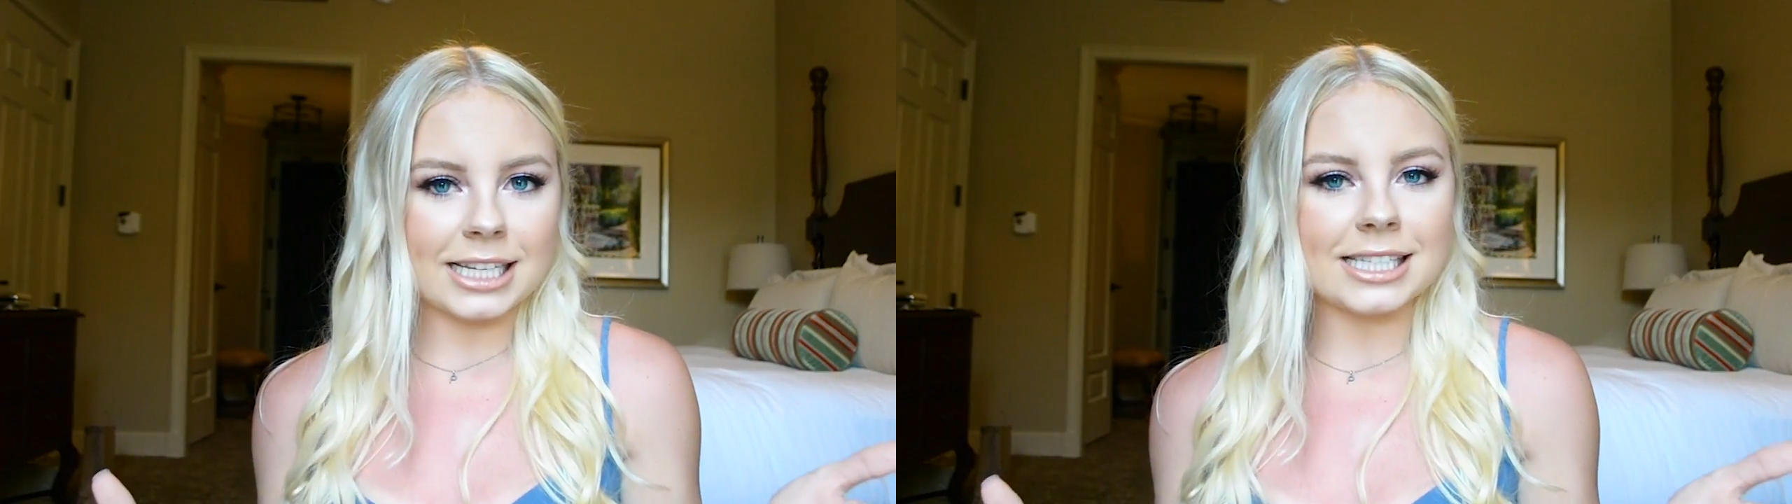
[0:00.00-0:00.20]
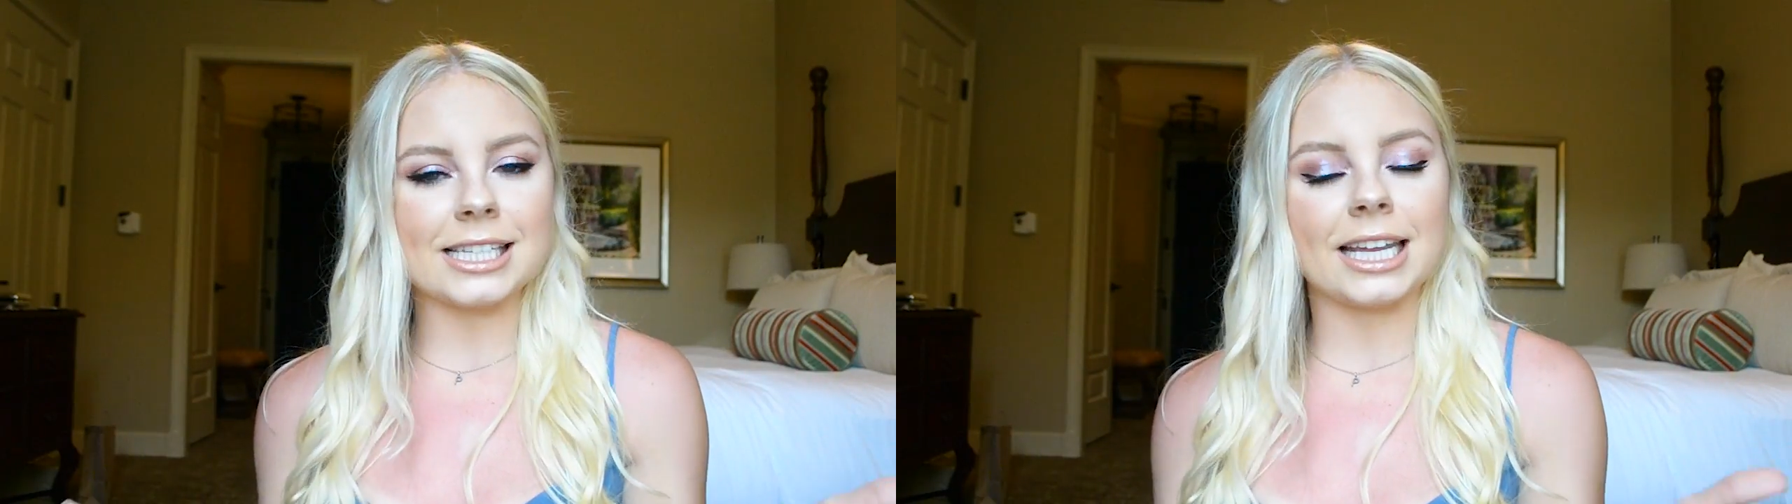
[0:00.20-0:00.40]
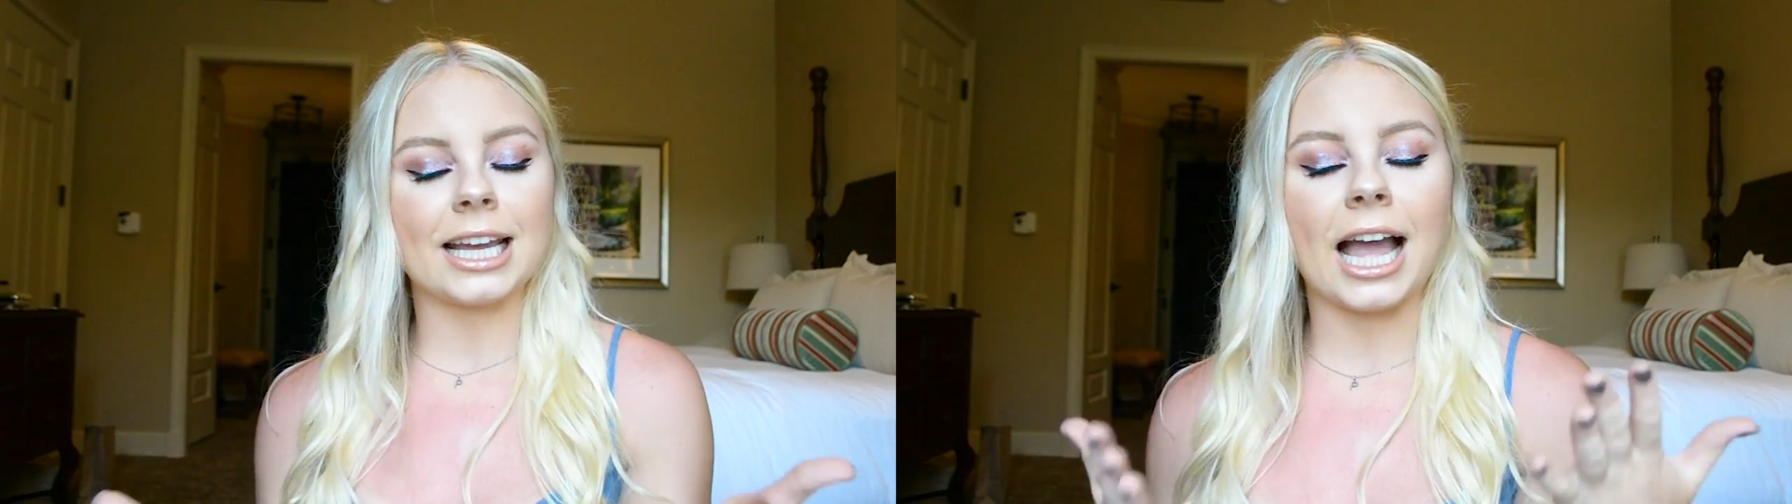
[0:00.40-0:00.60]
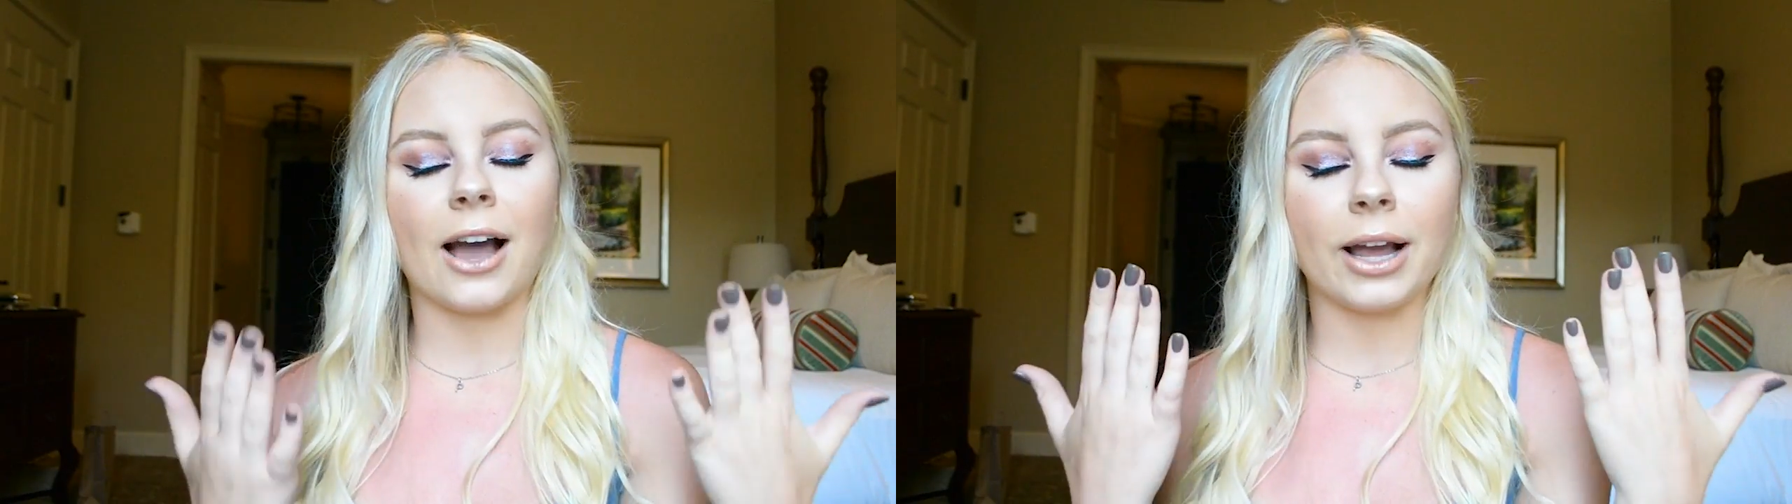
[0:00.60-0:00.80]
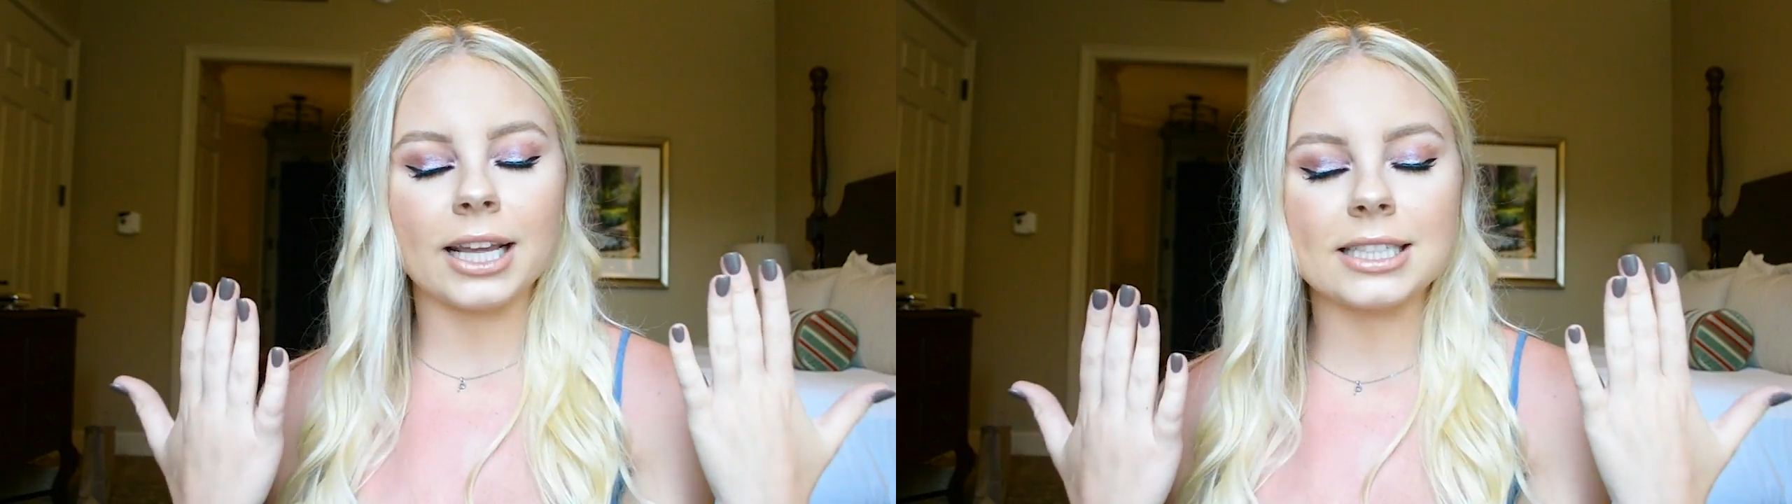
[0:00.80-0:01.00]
in seeing how I